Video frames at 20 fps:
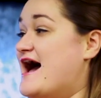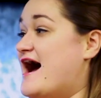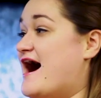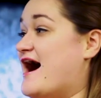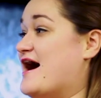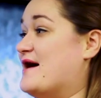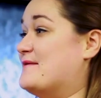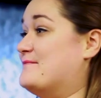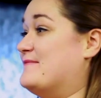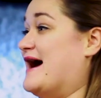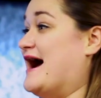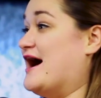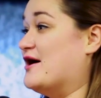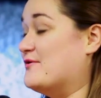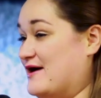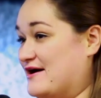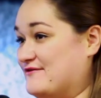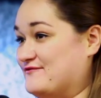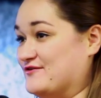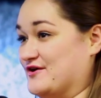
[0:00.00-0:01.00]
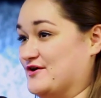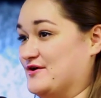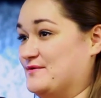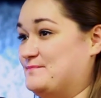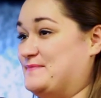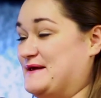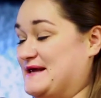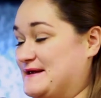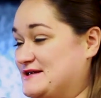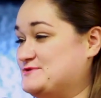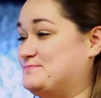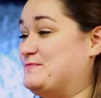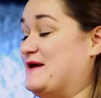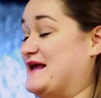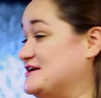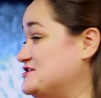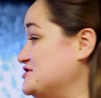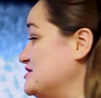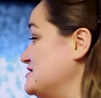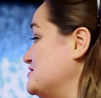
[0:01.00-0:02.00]
However,
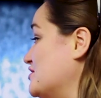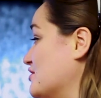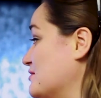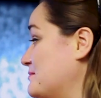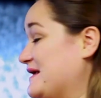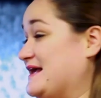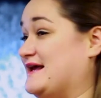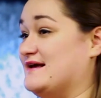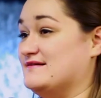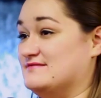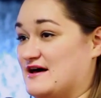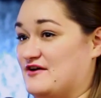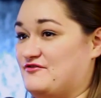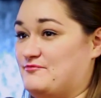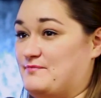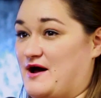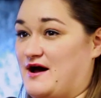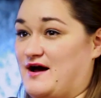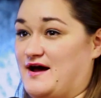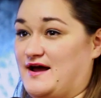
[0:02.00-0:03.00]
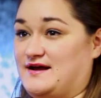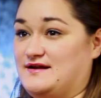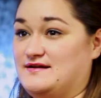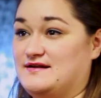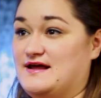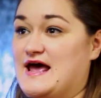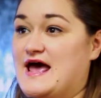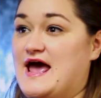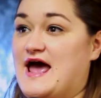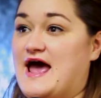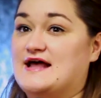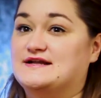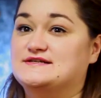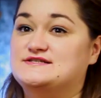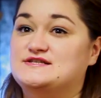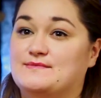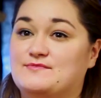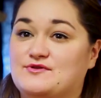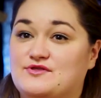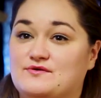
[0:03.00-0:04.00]
patients are being left behind, and
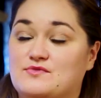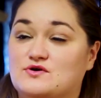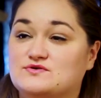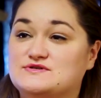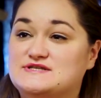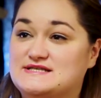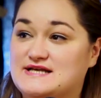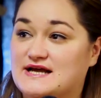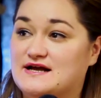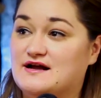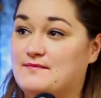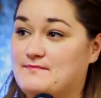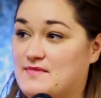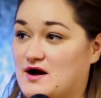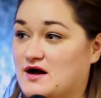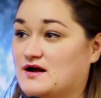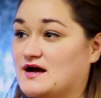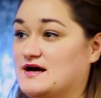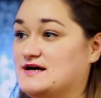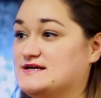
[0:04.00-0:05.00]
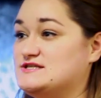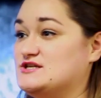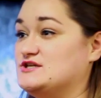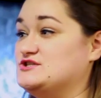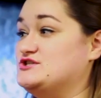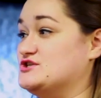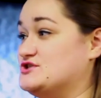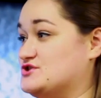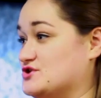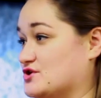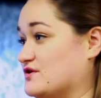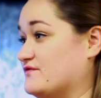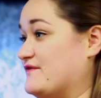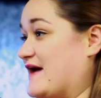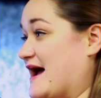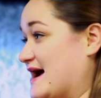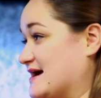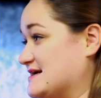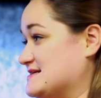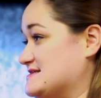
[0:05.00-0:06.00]
some of the most sick among us deserve
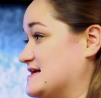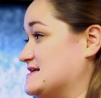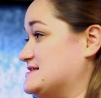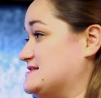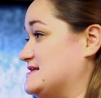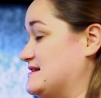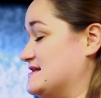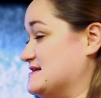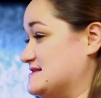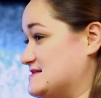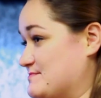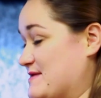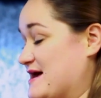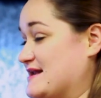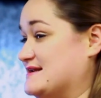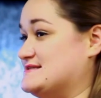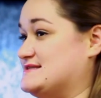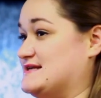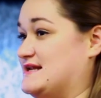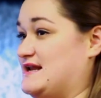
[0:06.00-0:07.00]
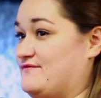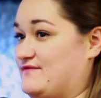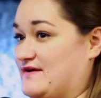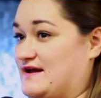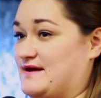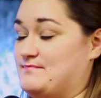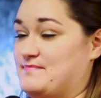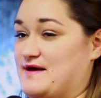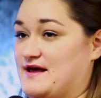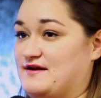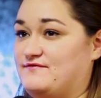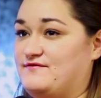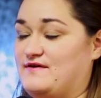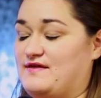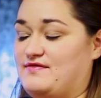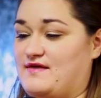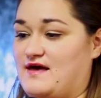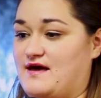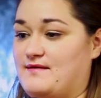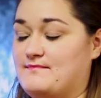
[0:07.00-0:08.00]
access to this medicine if it can
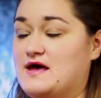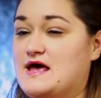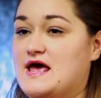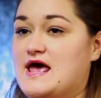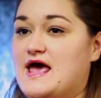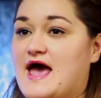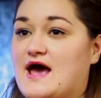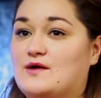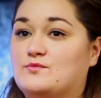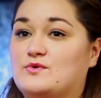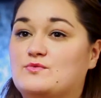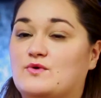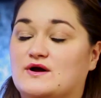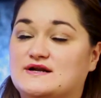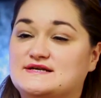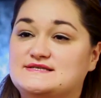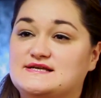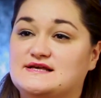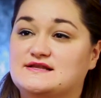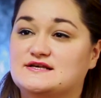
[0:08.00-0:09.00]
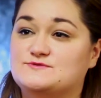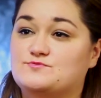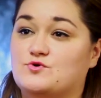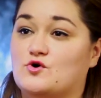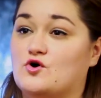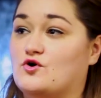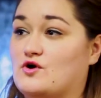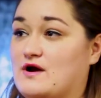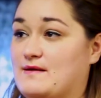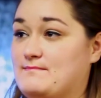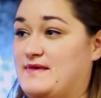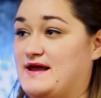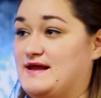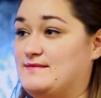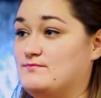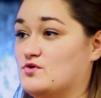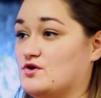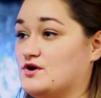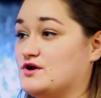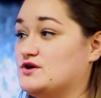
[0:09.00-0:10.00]
benefit them. And we want to see this program made
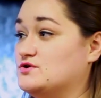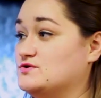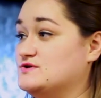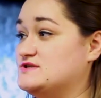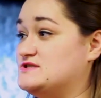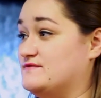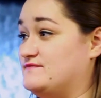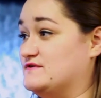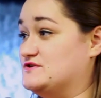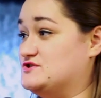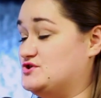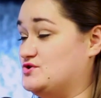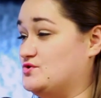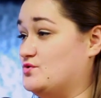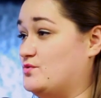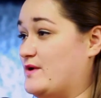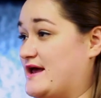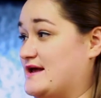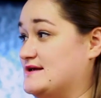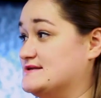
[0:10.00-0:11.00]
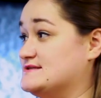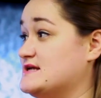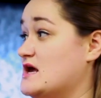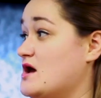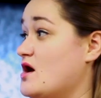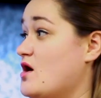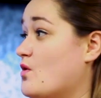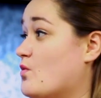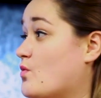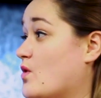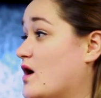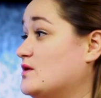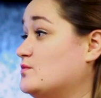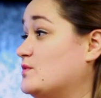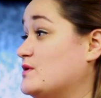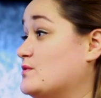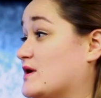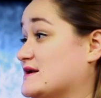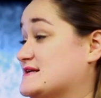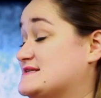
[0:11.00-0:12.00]
more inclusive in 2 ways. One,
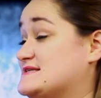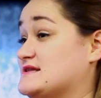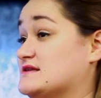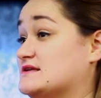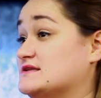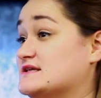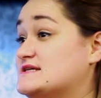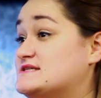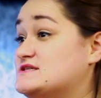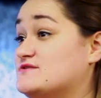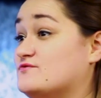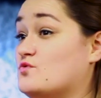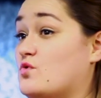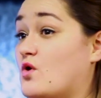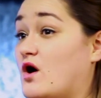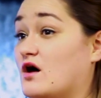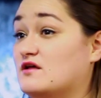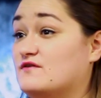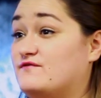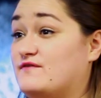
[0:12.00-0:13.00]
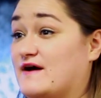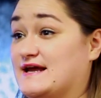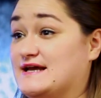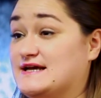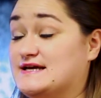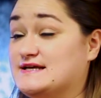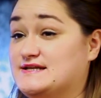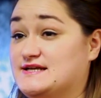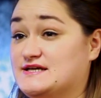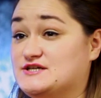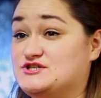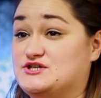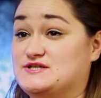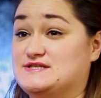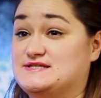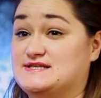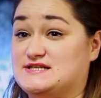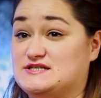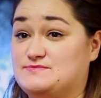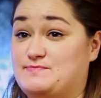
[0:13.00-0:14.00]
we want to see the list of qualifying
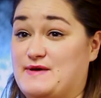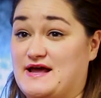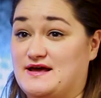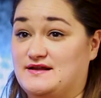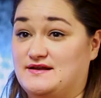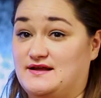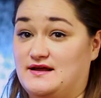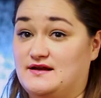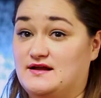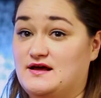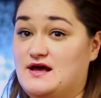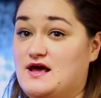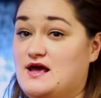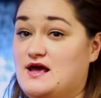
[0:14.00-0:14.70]
conditions expanded.